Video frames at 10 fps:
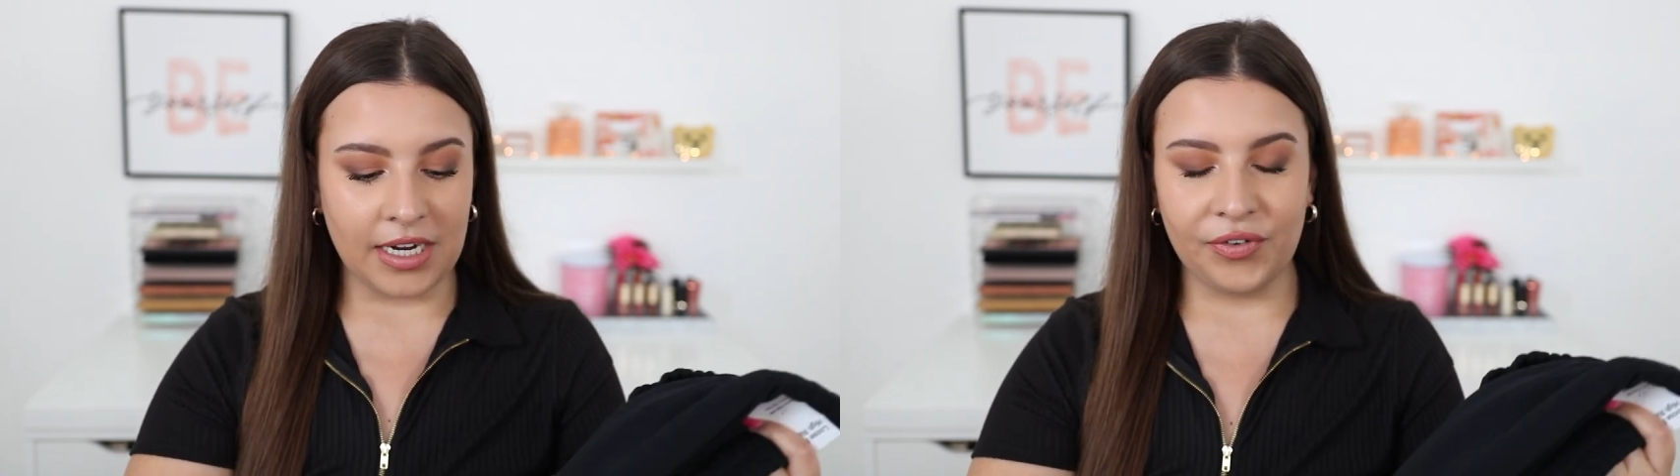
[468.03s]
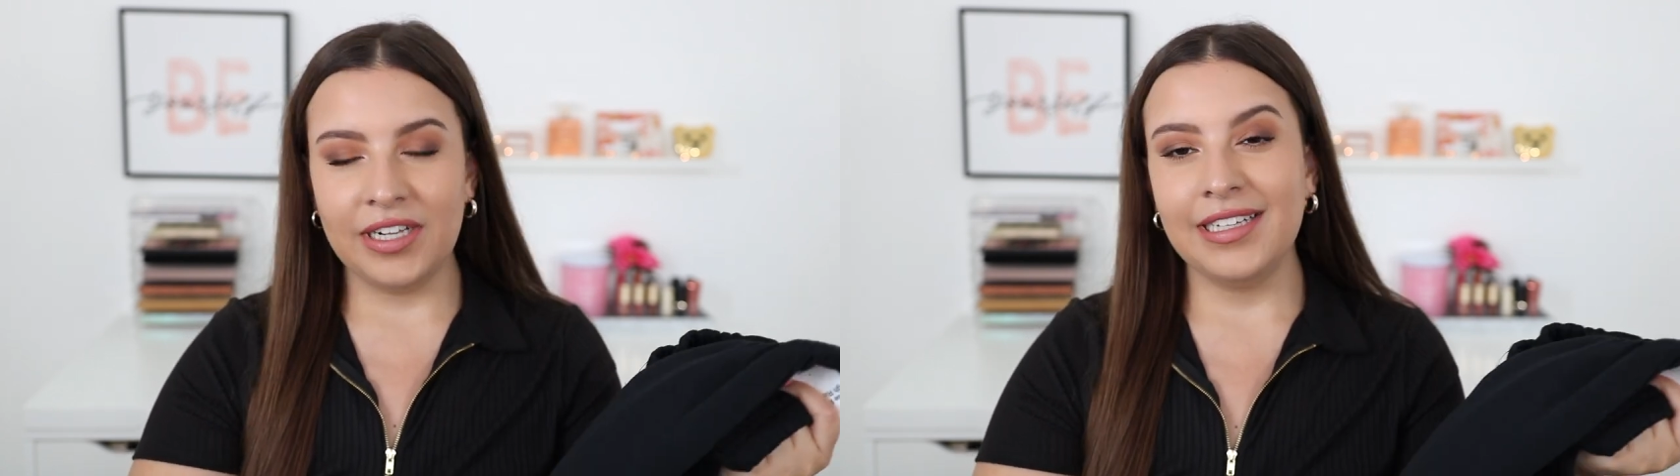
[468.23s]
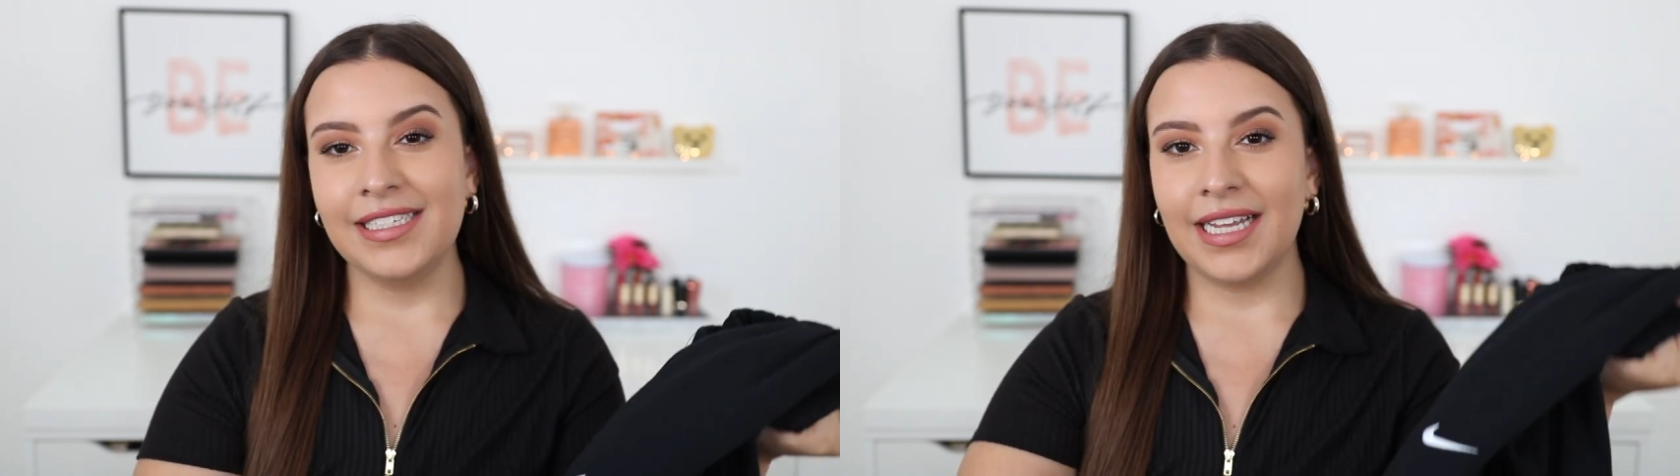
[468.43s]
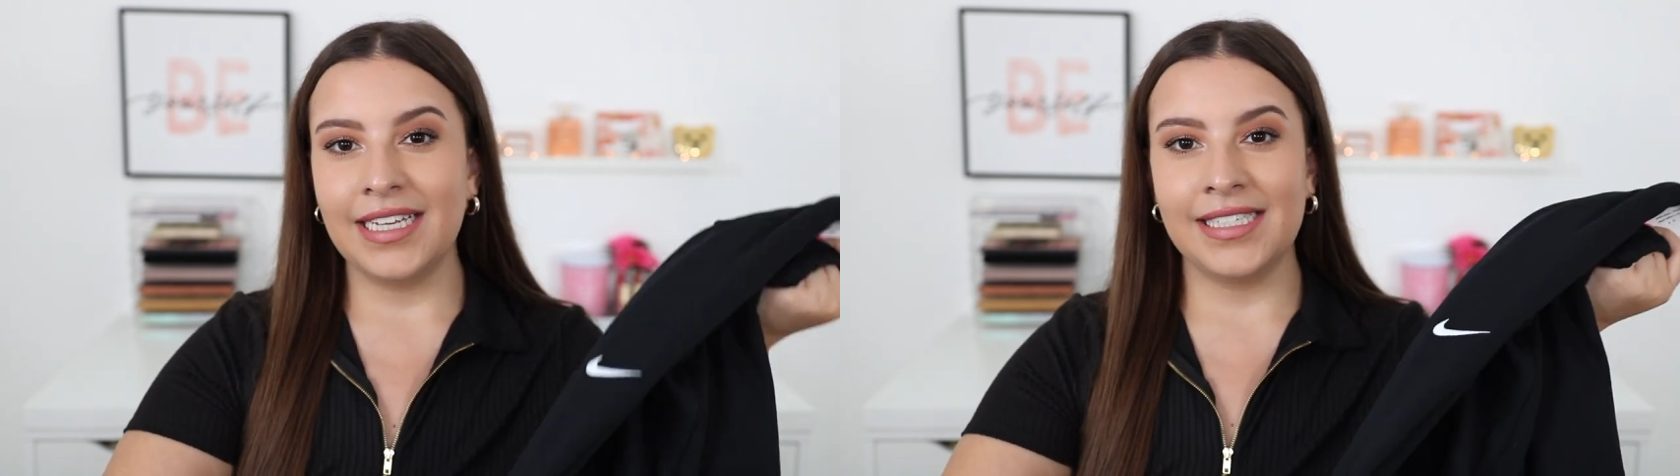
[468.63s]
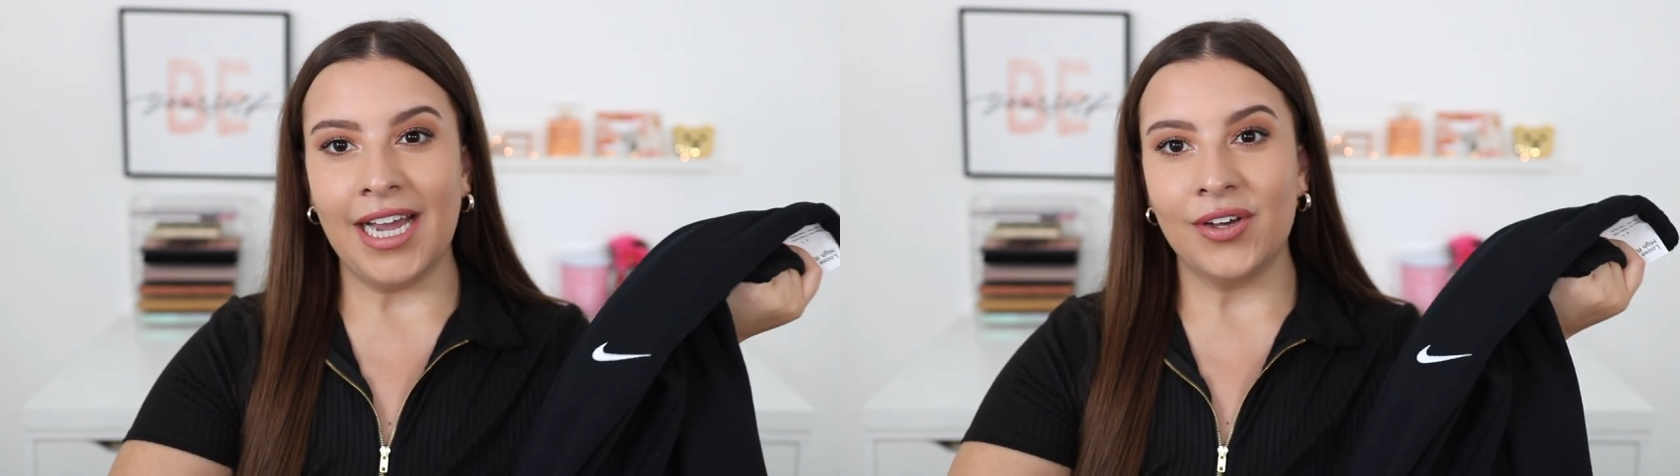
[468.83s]
Definitely
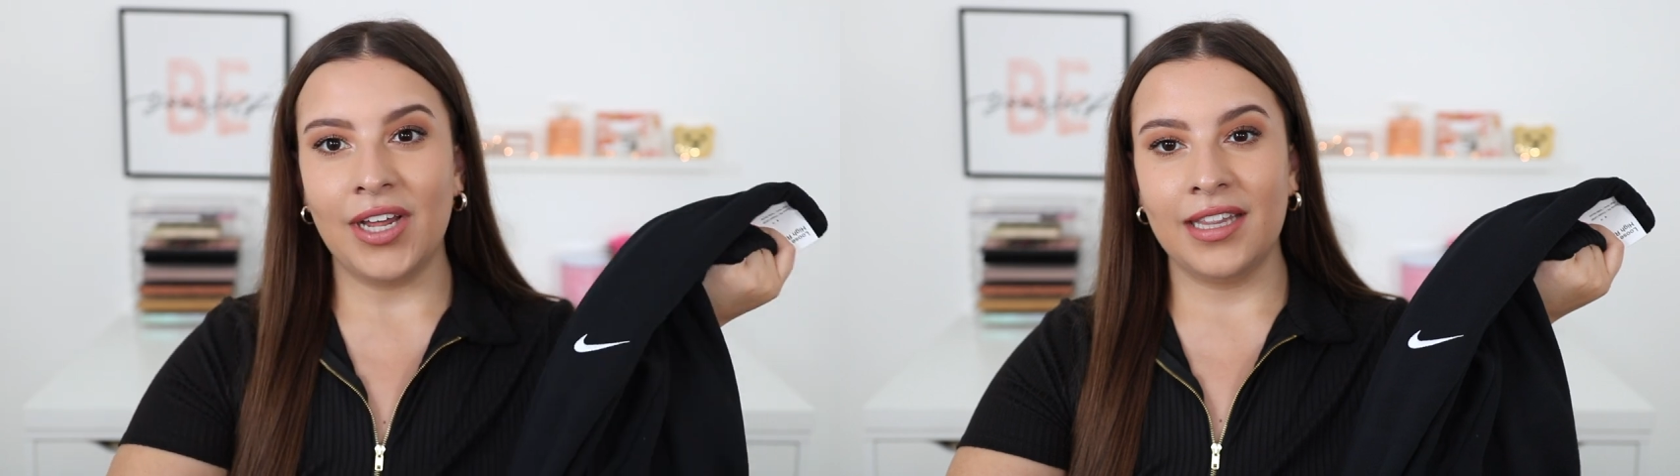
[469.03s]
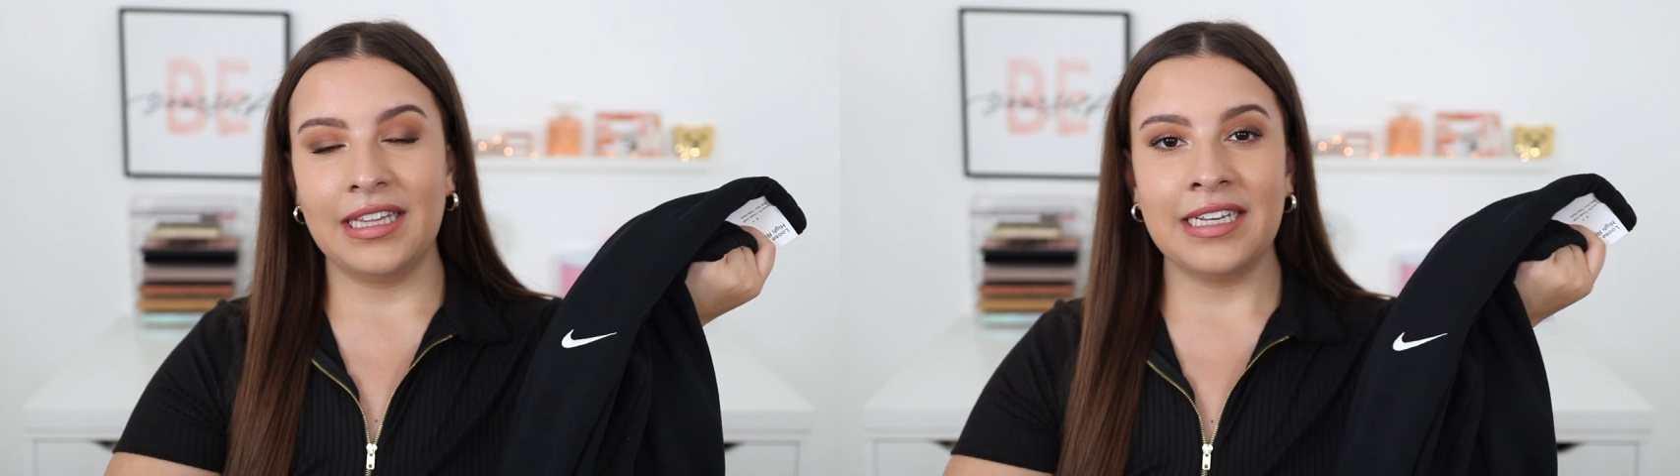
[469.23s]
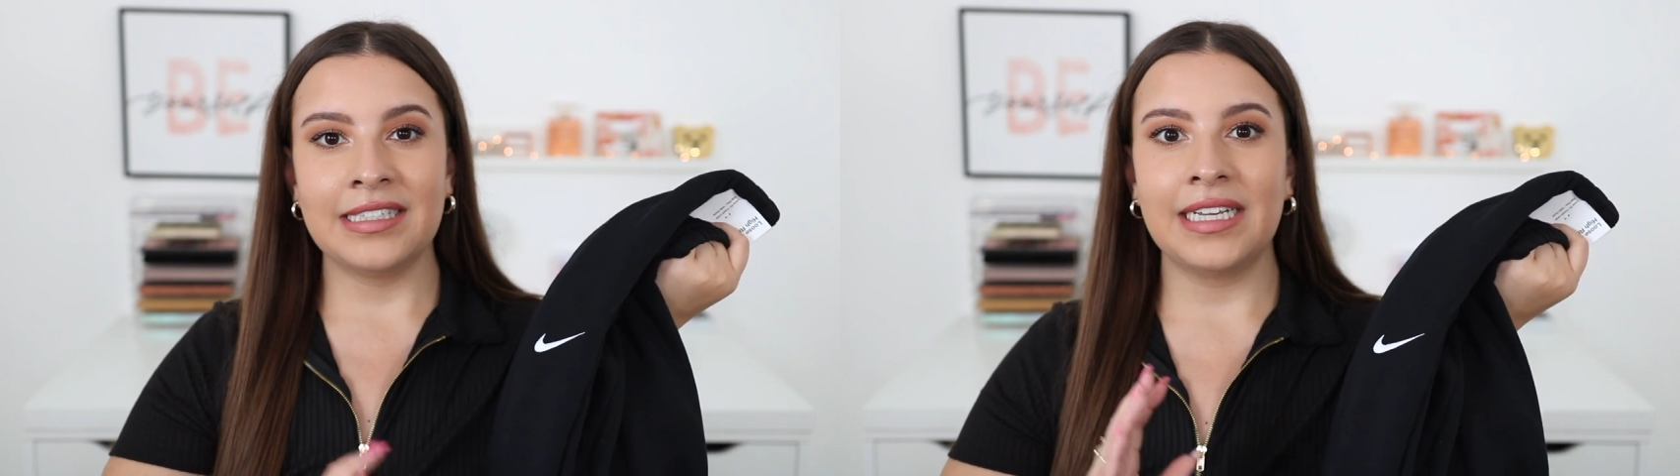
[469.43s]
size down on these.